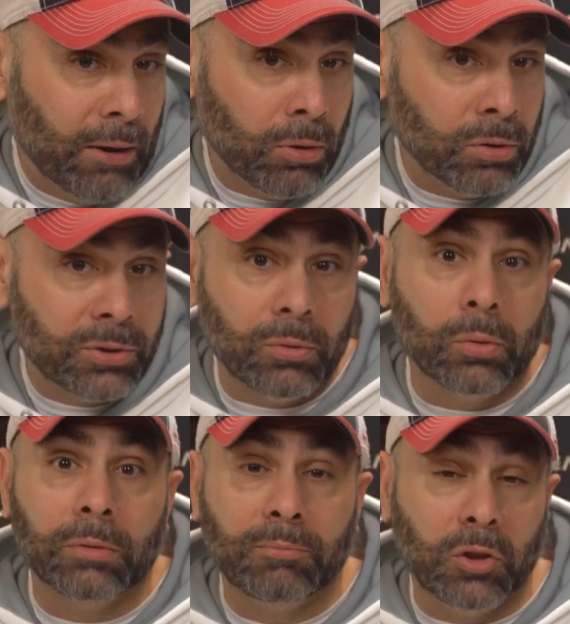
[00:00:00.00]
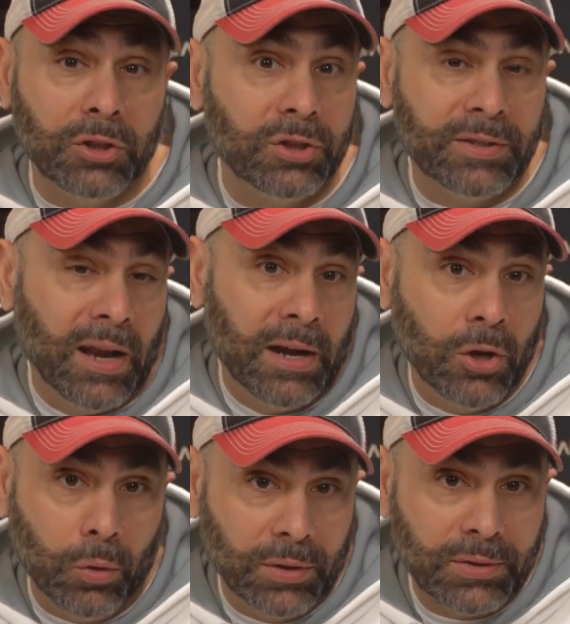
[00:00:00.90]
errors, or glitches that I
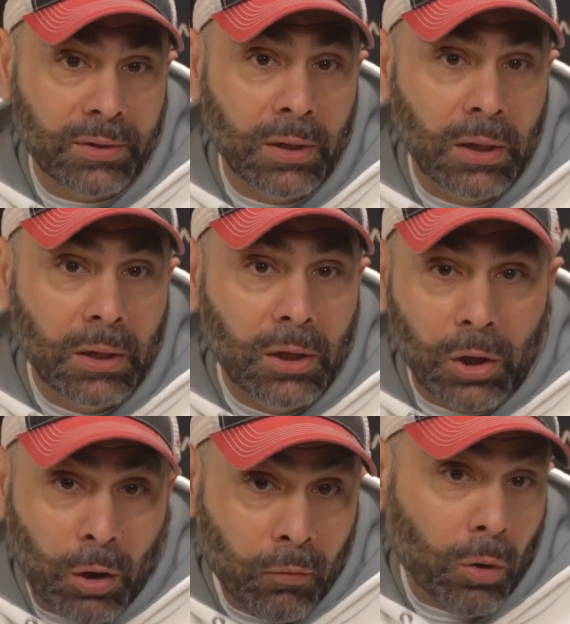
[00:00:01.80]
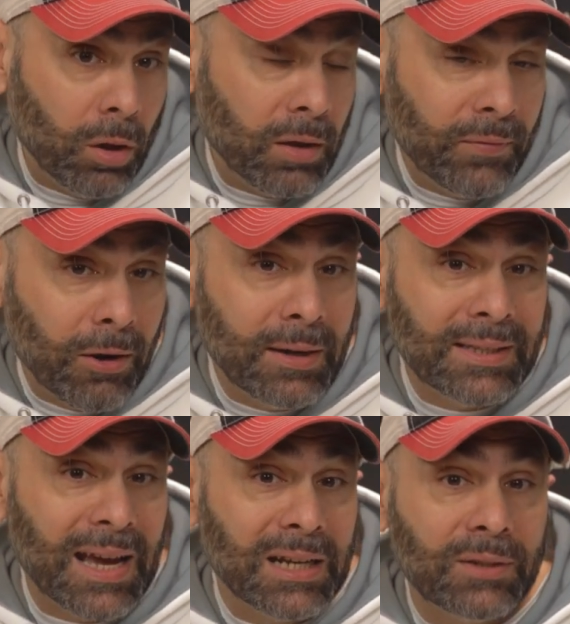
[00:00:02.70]
noticed. Overall, a very
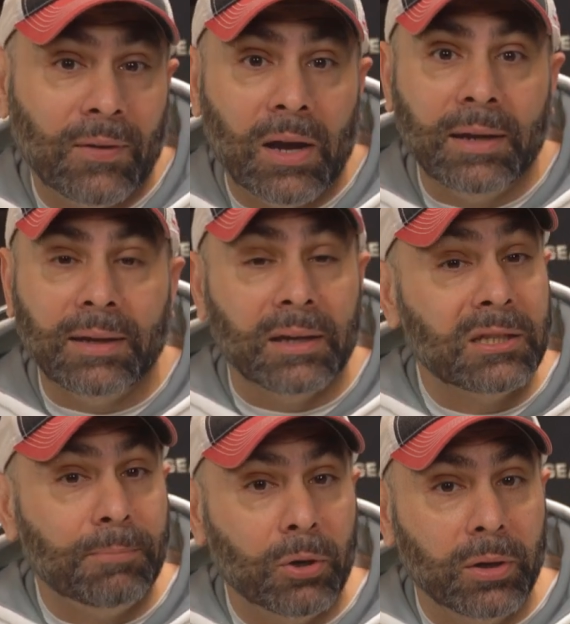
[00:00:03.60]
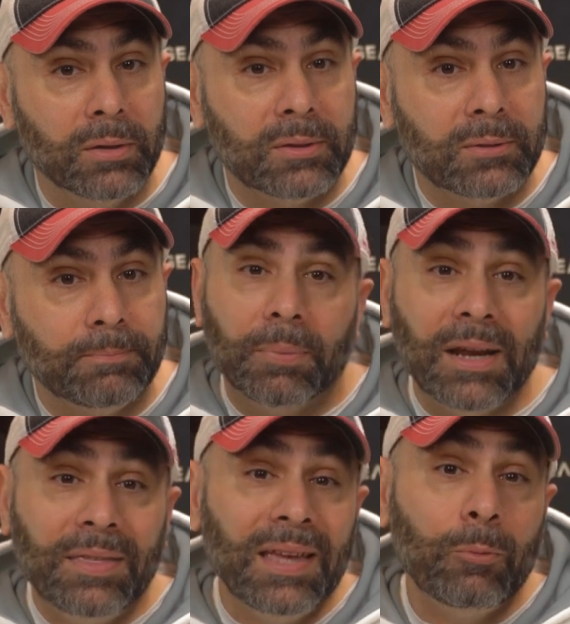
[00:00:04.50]
satisfying experience. But
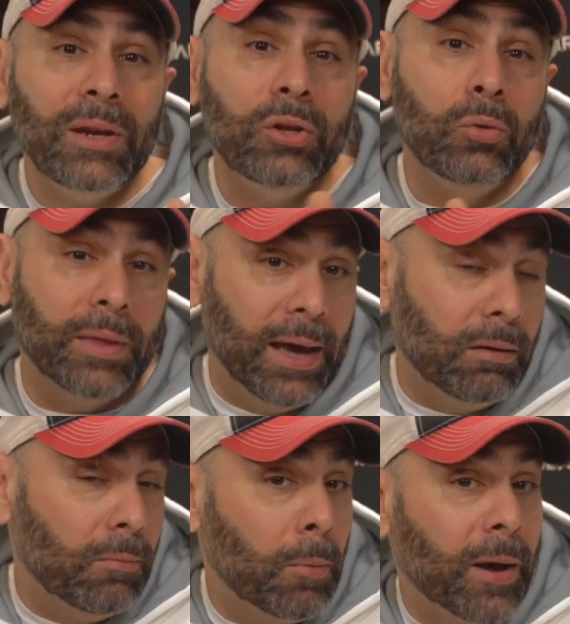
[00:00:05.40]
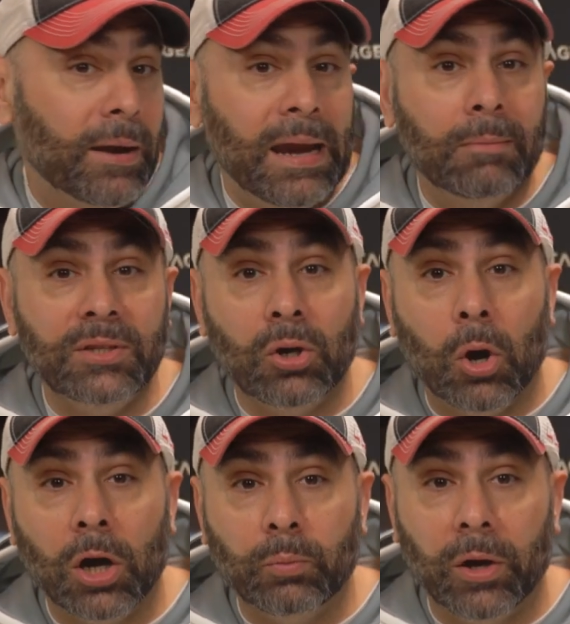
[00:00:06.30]
I think we knew that about AMD
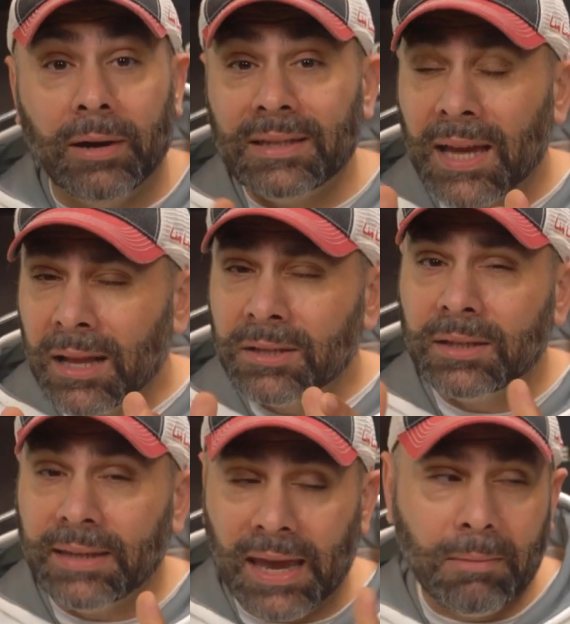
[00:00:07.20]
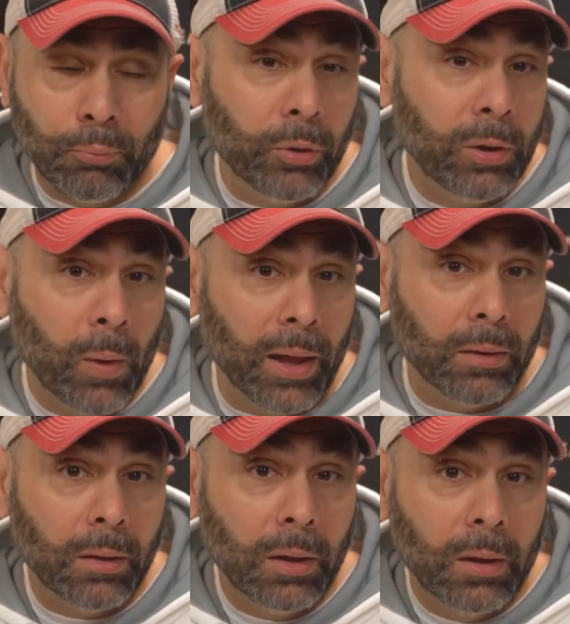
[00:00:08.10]
hardware. It tends to game pretty
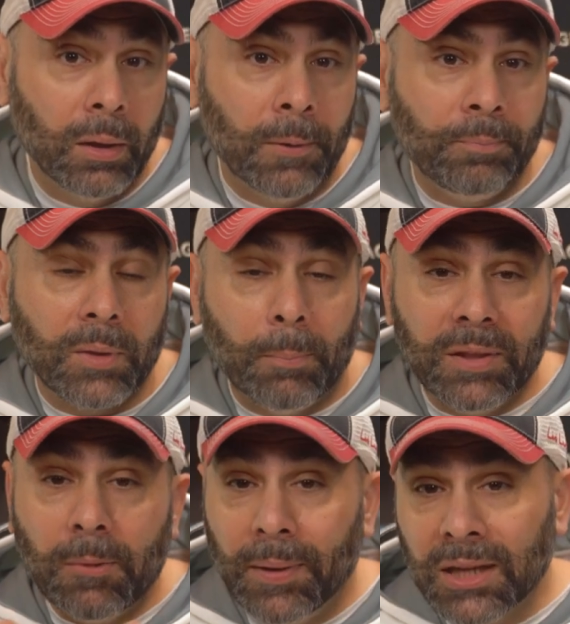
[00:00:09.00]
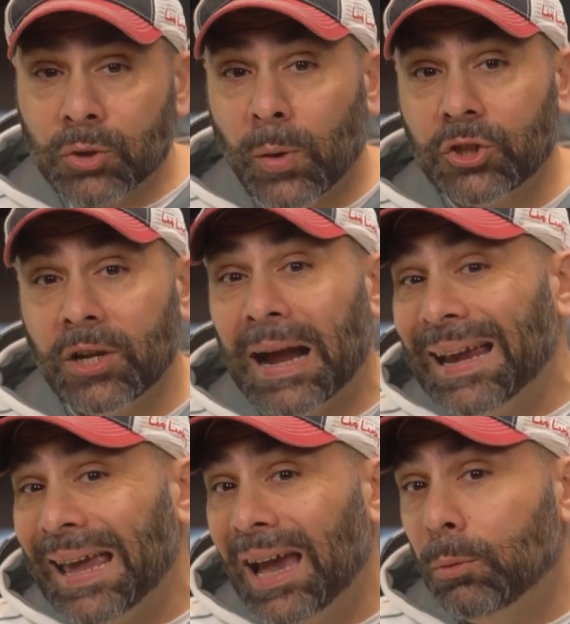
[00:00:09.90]
well. But the biggest question
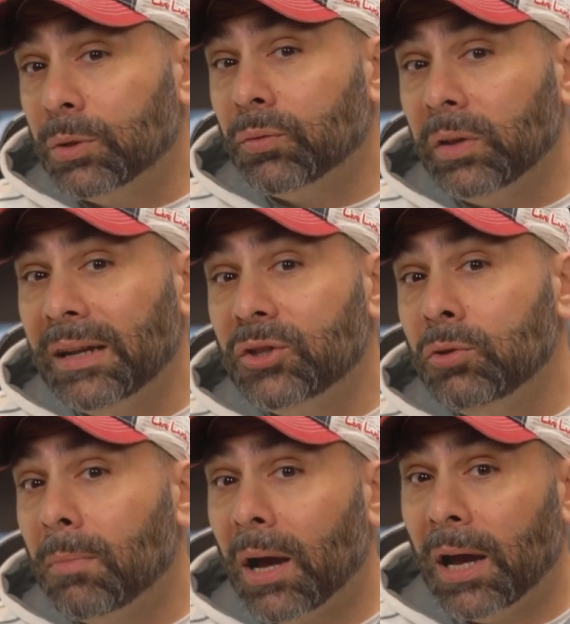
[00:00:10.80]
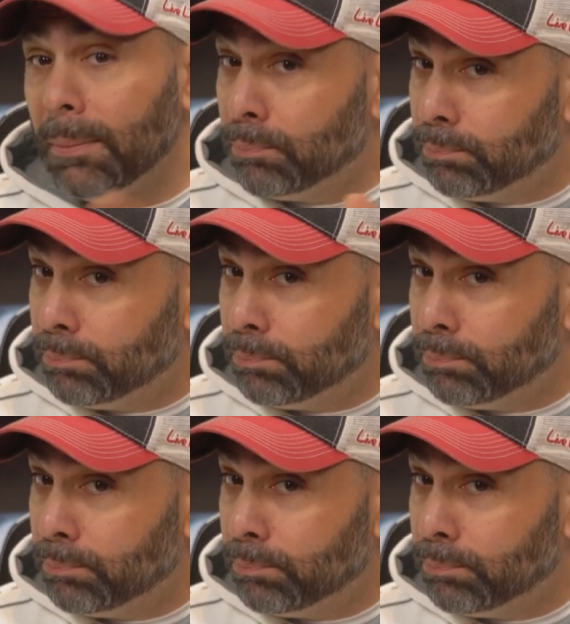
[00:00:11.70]
I had was related to my